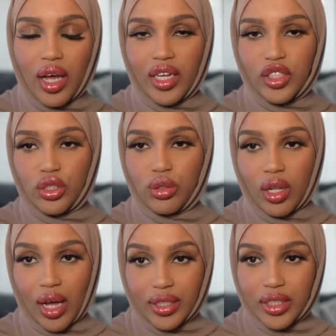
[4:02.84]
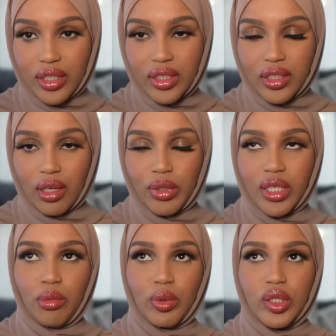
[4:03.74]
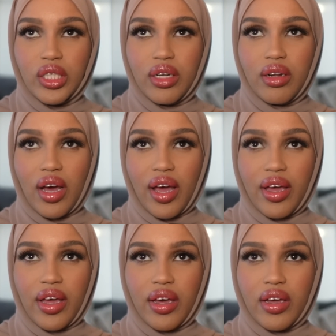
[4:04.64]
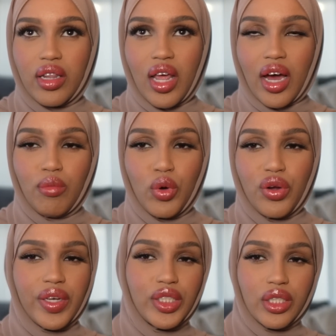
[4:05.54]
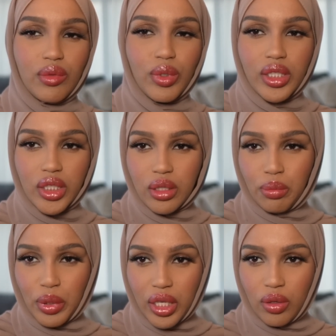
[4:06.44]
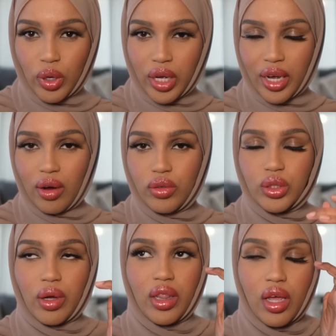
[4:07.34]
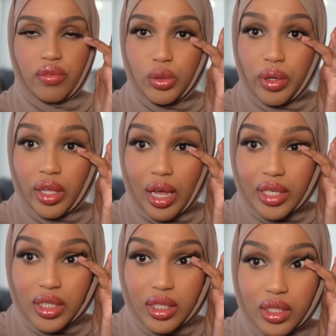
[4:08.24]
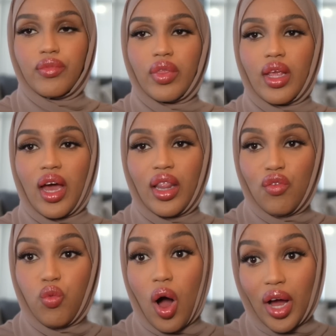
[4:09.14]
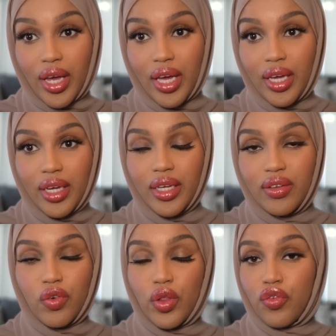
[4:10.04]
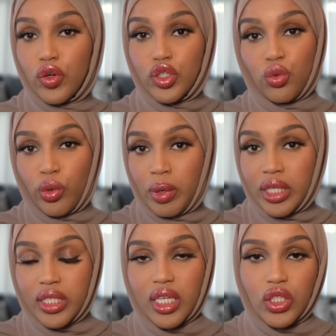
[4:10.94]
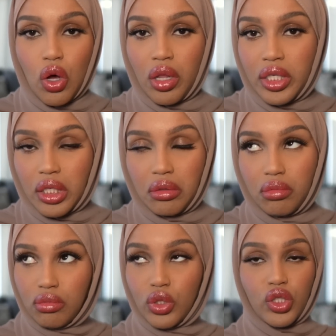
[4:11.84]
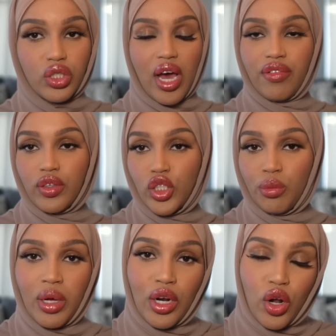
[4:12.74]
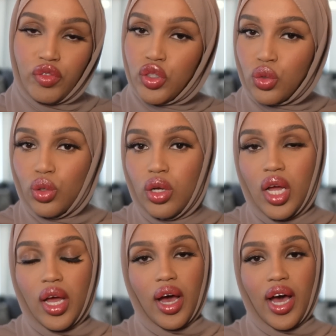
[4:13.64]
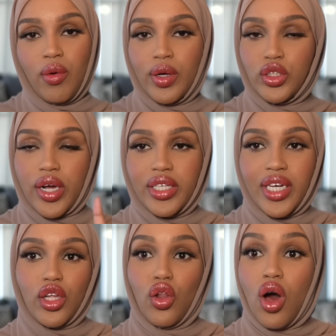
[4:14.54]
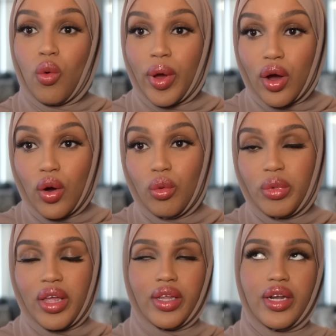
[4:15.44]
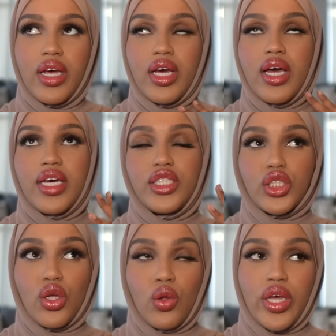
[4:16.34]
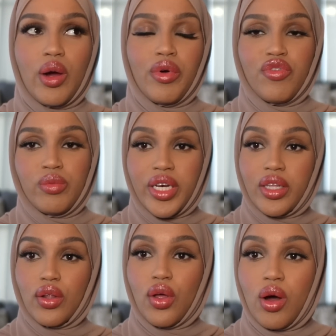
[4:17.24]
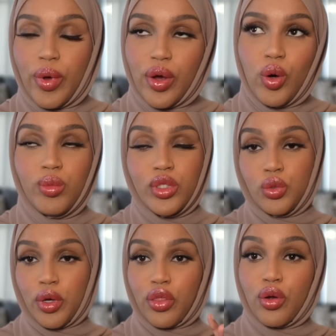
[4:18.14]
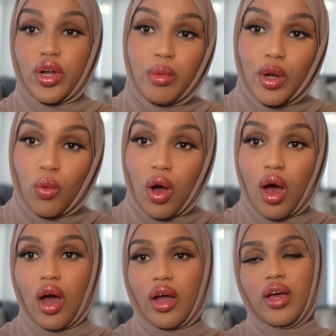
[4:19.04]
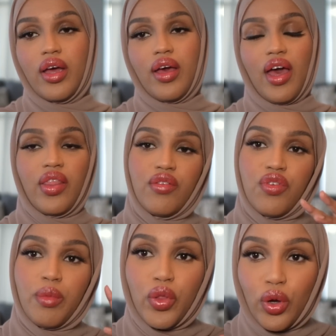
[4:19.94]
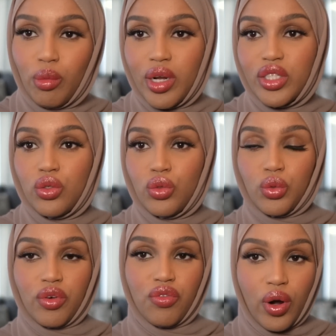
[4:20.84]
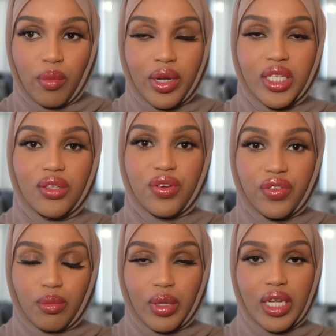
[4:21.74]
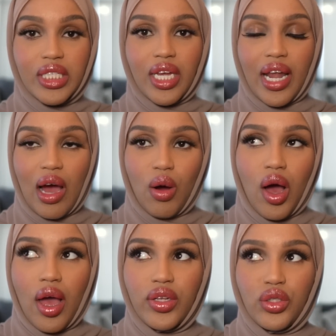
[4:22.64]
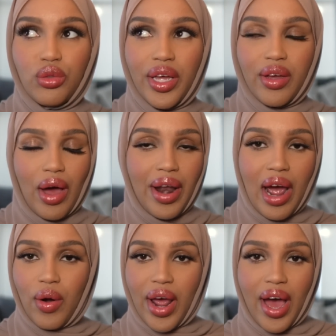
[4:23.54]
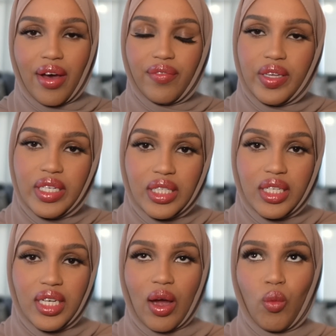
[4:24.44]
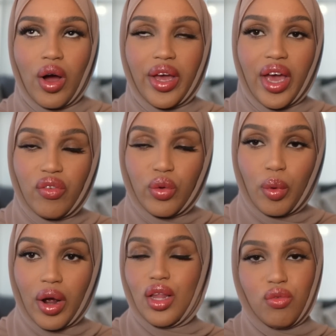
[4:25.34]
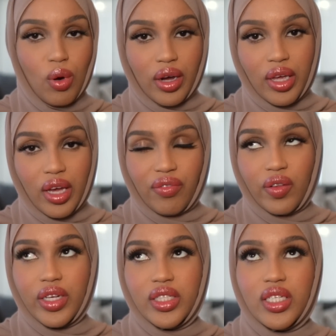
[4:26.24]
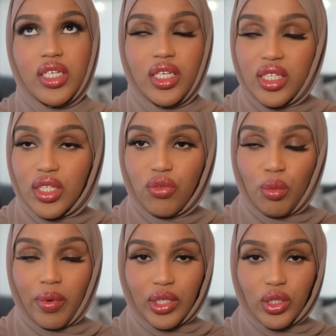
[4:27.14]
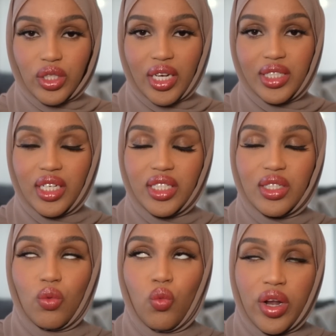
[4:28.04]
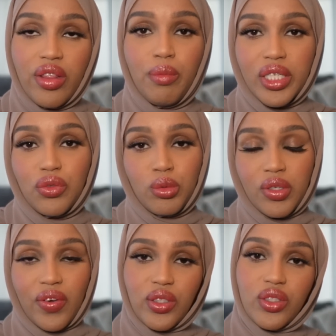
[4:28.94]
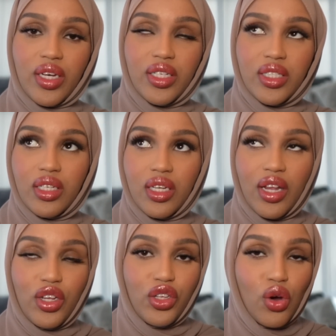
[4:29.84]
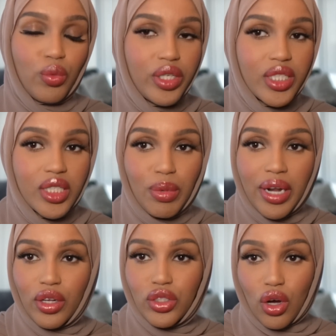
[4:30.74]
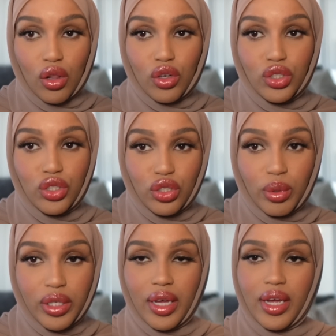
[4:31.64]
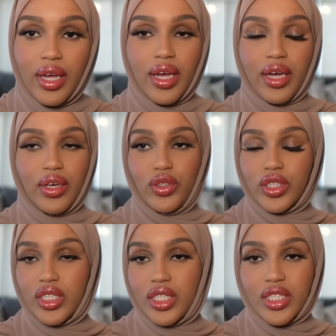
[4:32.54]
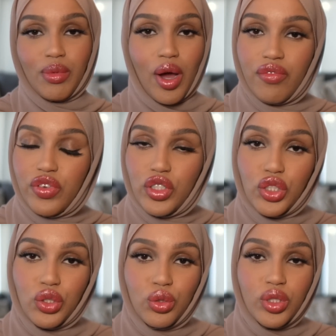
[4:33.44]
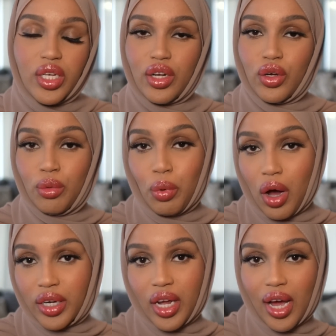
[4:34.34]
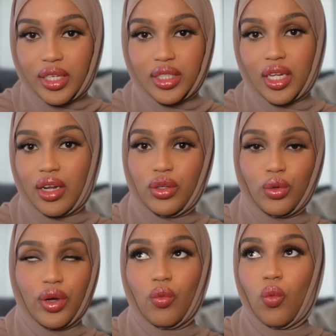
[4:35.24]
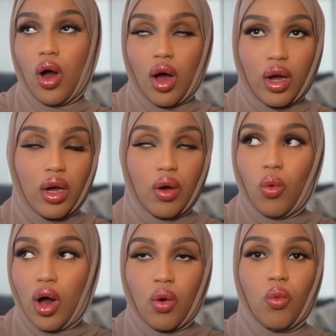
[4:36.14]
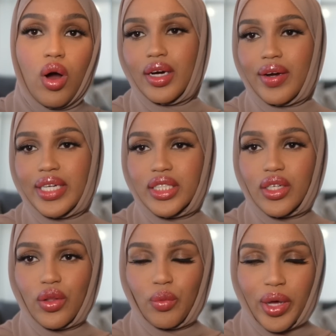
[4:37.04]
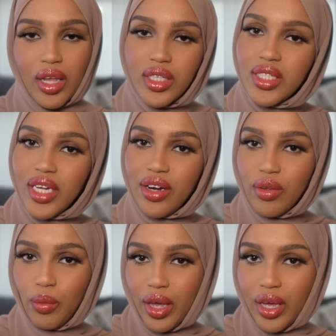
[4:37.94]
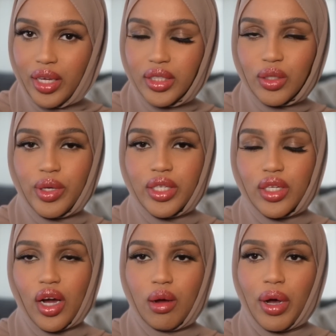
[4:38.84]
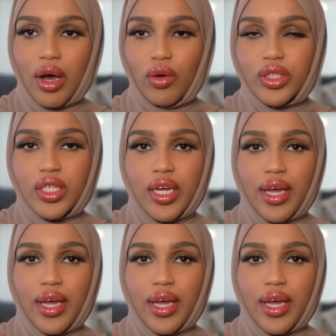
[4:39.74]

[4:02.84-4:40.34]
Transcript: I like to do classes. I'm the type of person, I lack motivation when it's just me working out, so I love doing classes. I love walking. For the first three months, that's all I did. It was just after I dropped my daughter off to school, I would try to take the long way home, and then it slowly I went from taking the long way home to doing a 30 minute walk, and then from 30 minutes to doing 40 minutes 50 minutes and now i do like an hour and a half easily i walk everywhere i love walking i feel like it's the easiest form of exercise and it's one of the best forms of exercise and you don't need to spend a dollar to do it you just need some comfy shoes and a good podcast and you can walk walk walk all right so the weight loss is out of the way so we can talk about